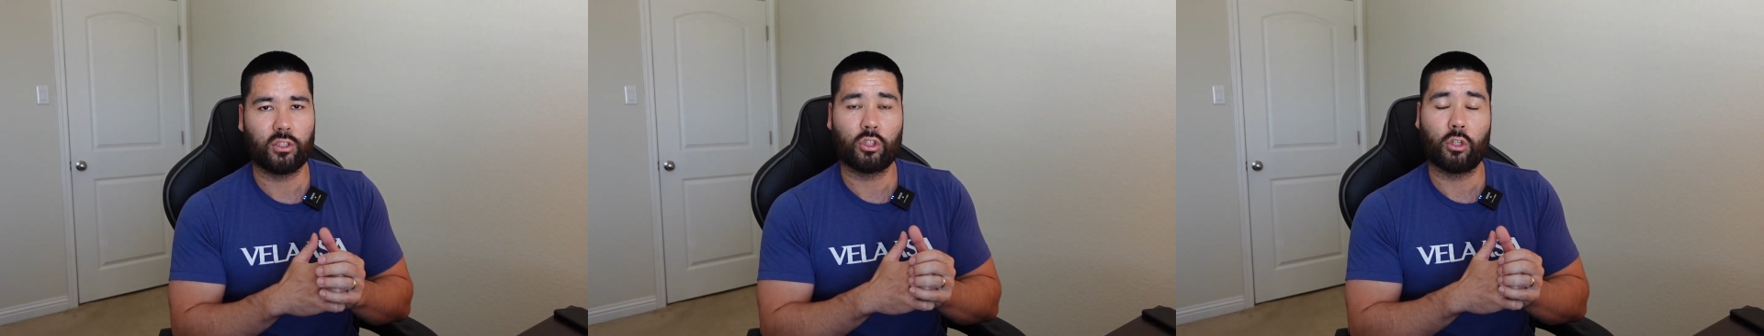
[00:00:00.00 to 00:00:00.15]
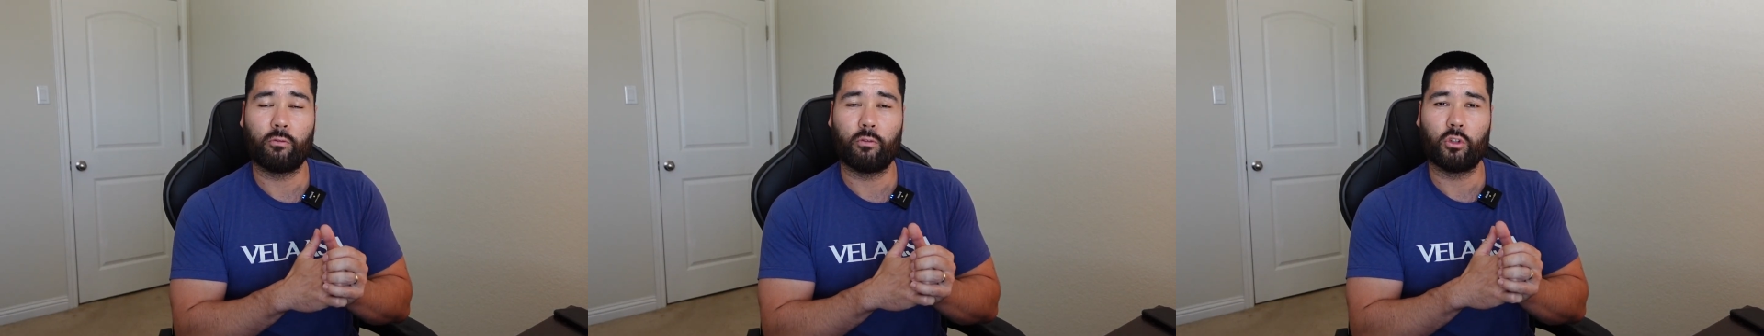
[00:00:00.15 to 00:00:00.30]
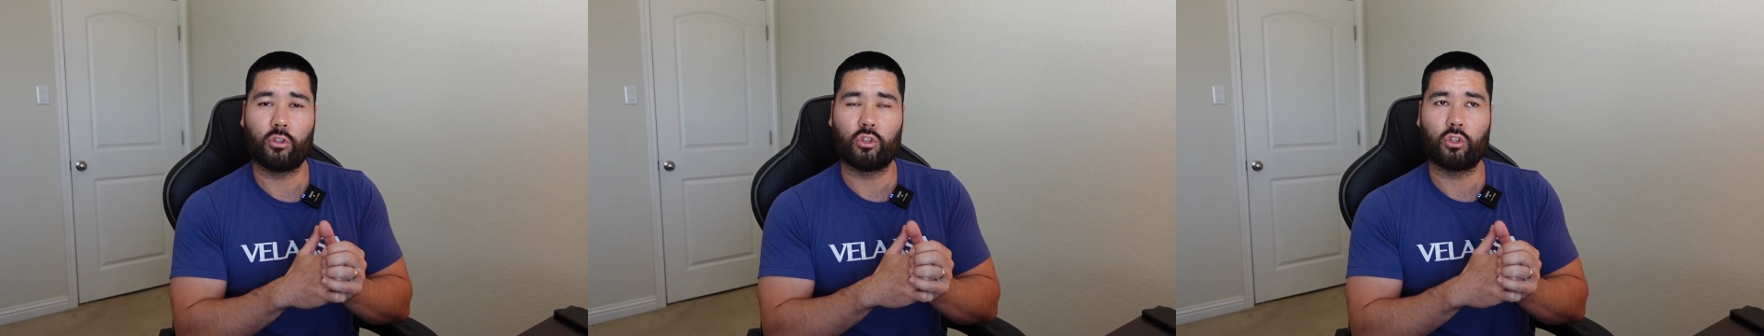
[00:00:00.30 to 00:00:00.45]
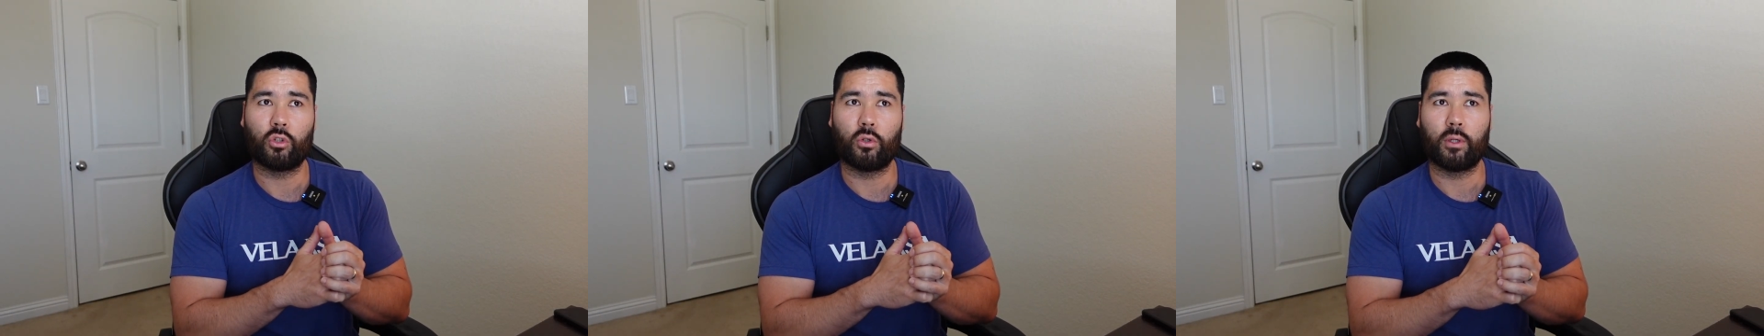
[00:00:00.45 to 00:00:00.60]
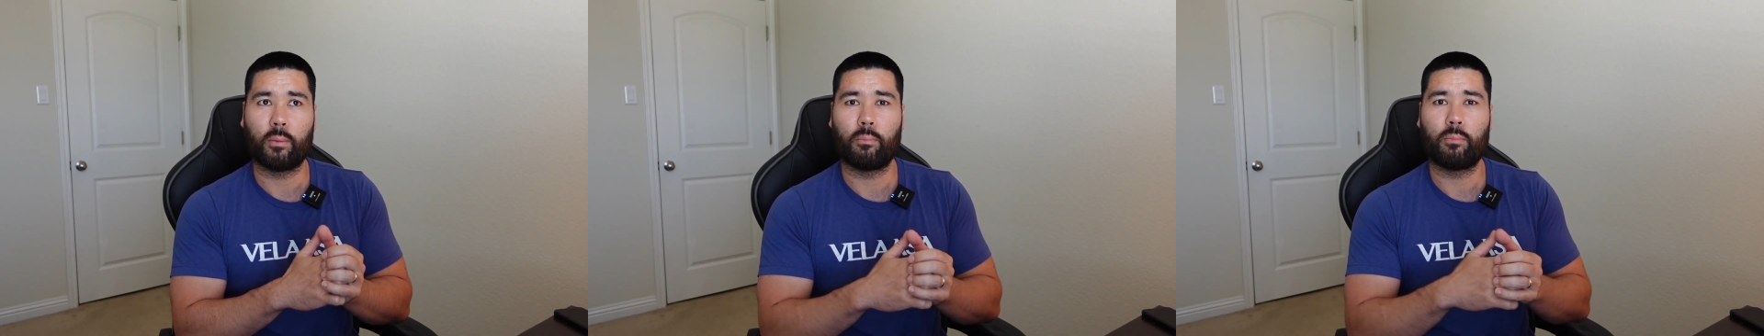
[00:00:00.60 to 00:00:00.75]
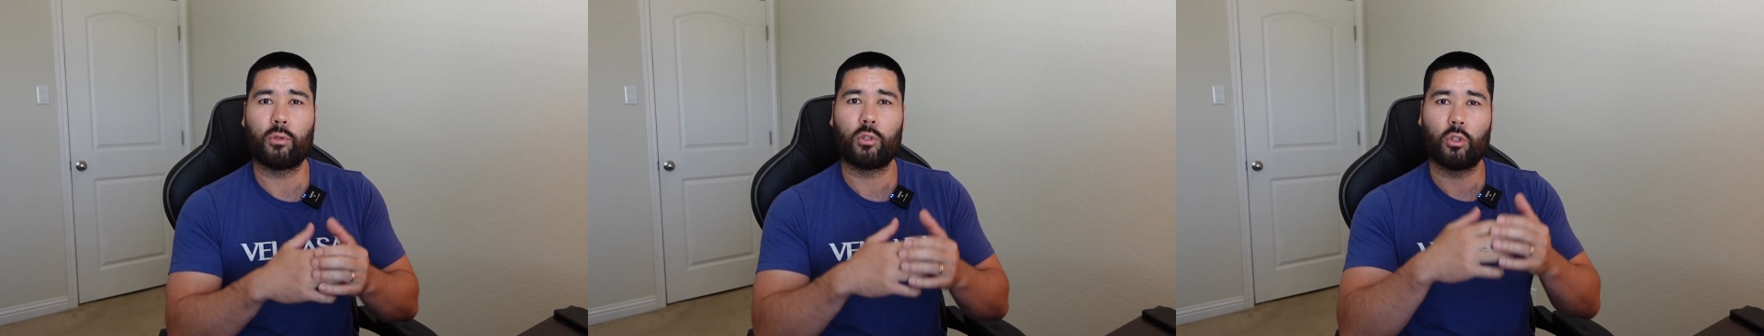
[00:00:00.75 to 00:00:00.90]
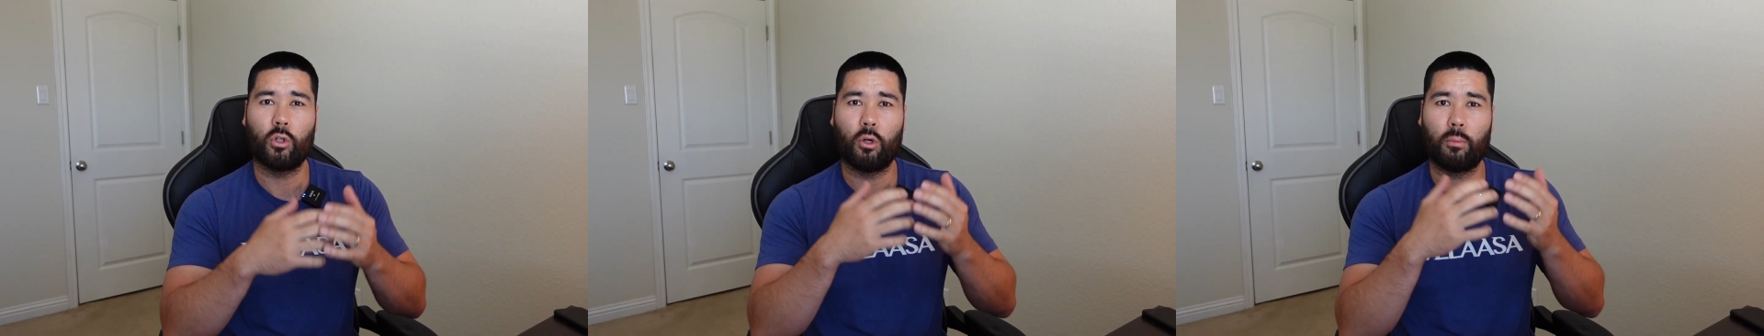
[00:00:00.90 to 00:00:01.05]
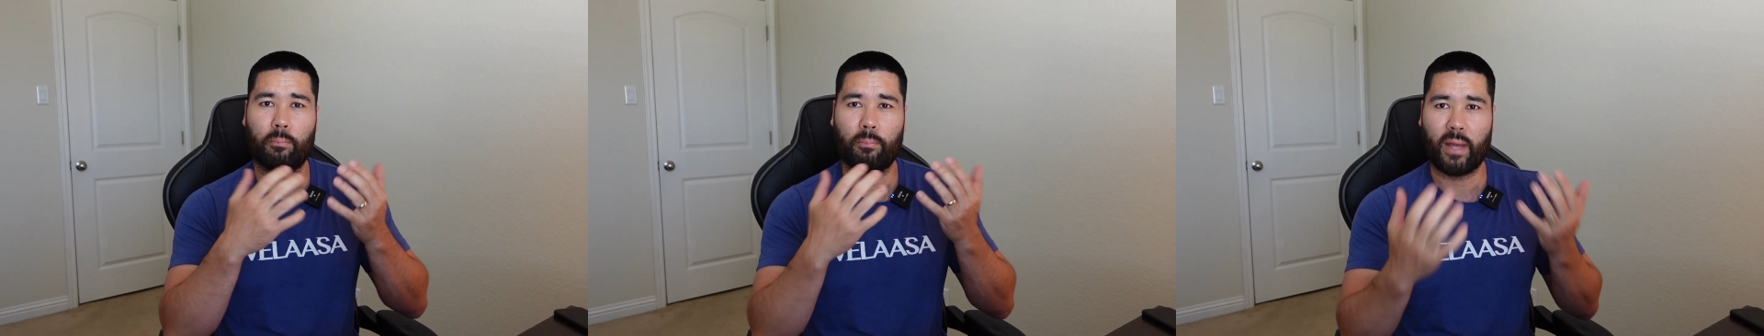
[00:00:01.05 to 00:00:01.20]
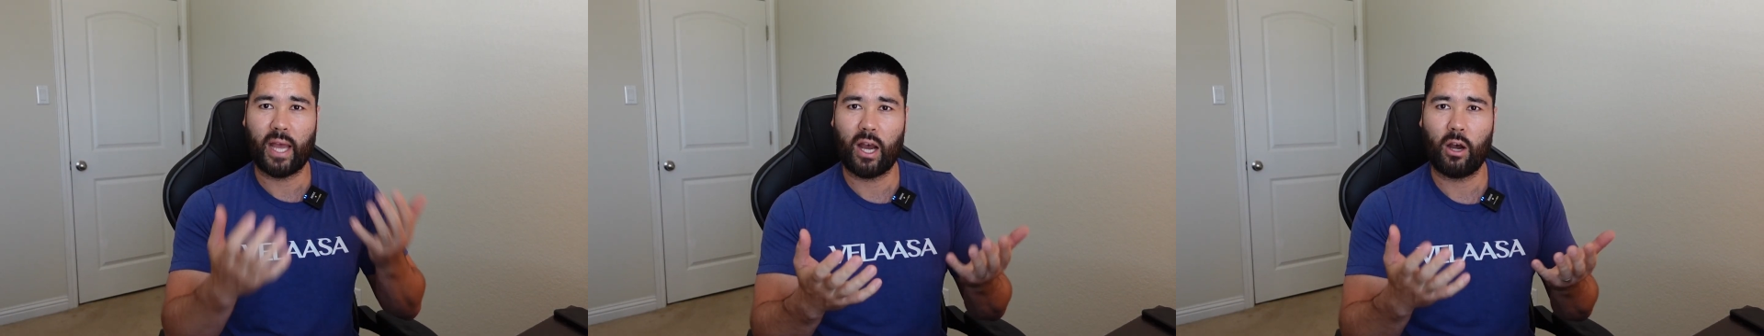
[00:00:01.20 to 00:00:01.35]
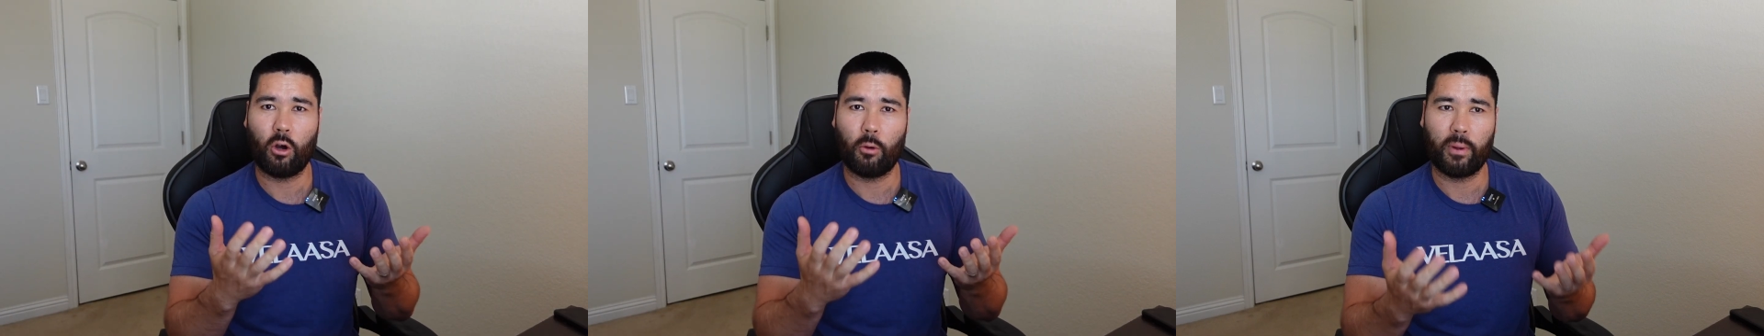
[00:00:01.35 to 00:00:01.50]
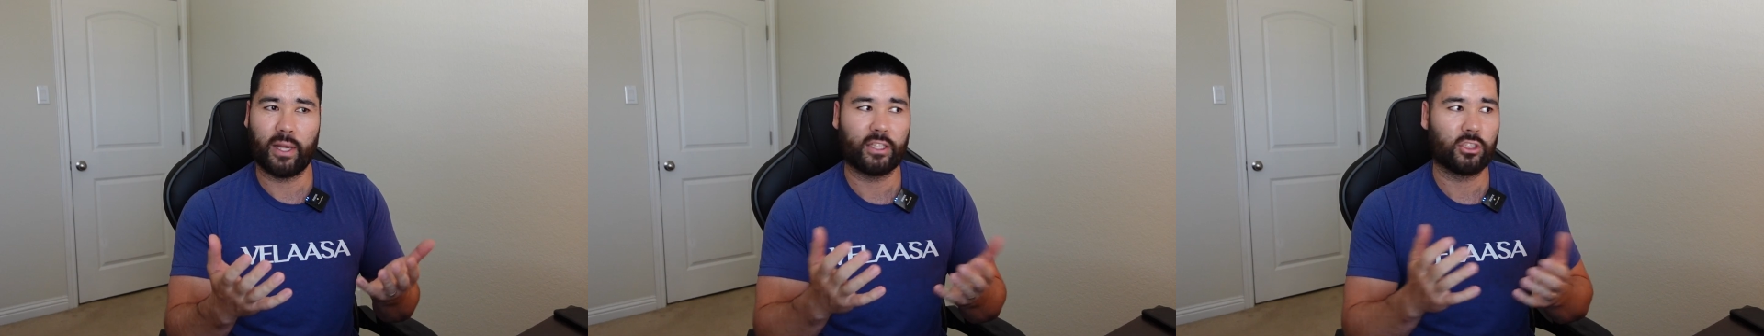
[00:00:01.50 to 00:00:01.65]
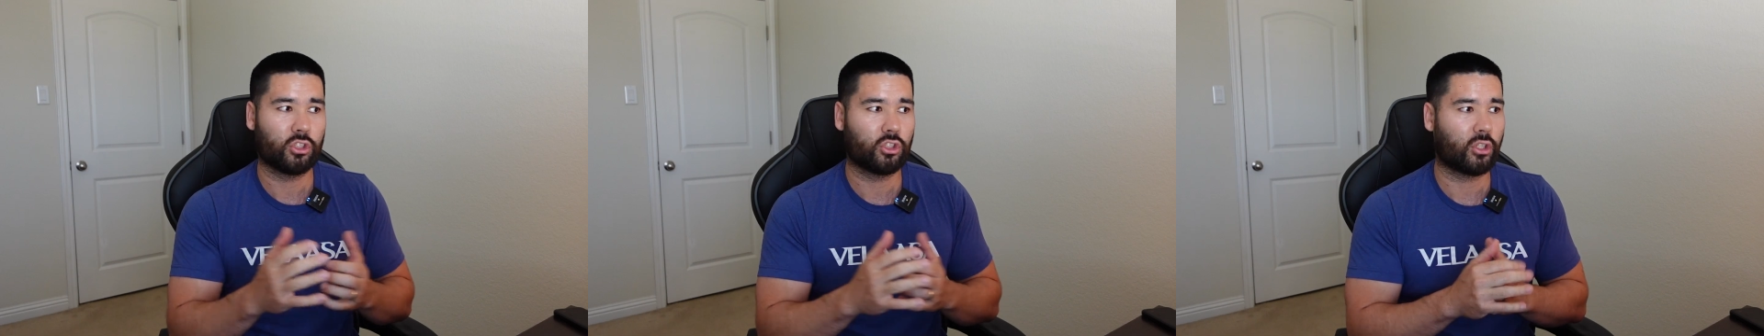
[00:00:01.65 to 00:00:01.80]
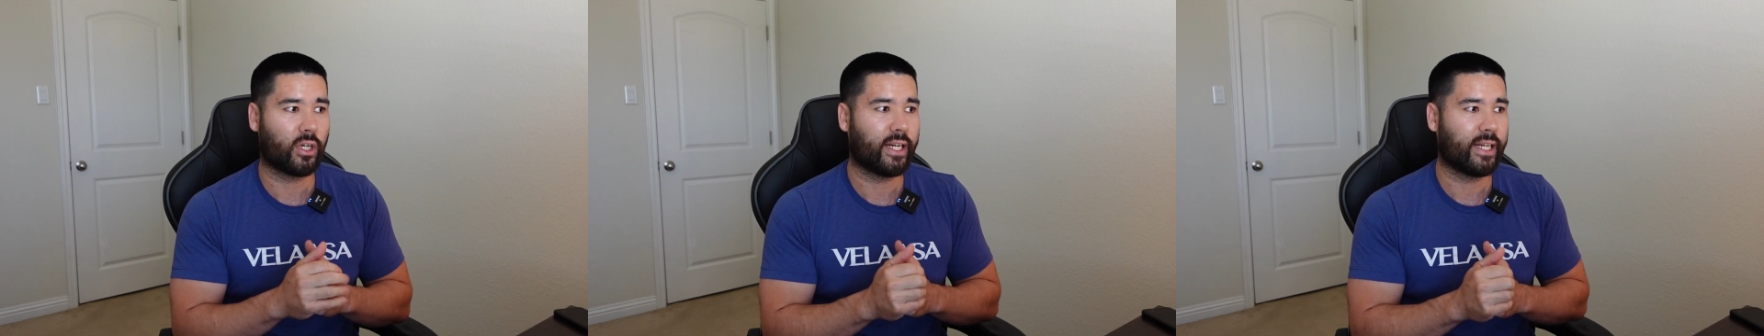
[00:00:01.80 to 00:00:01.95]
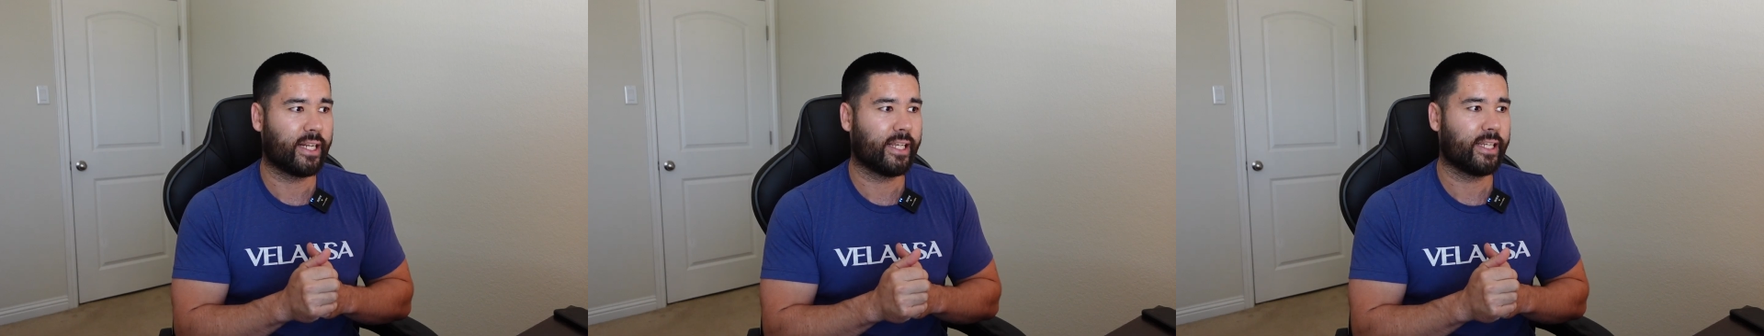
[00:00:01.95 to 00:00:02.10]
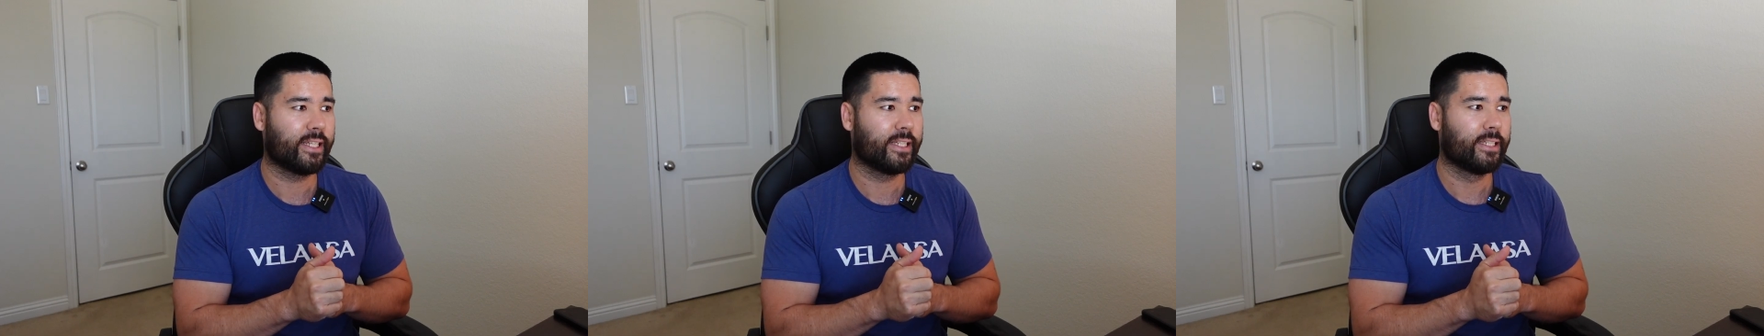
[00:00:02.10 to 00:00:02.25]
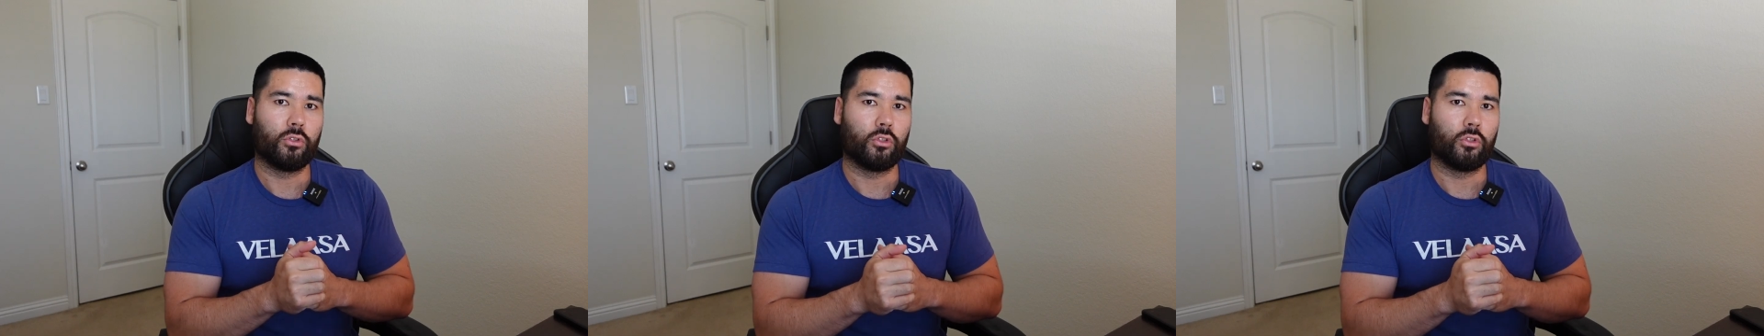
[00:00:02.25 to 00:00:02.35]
So if you're doing pure power-based training,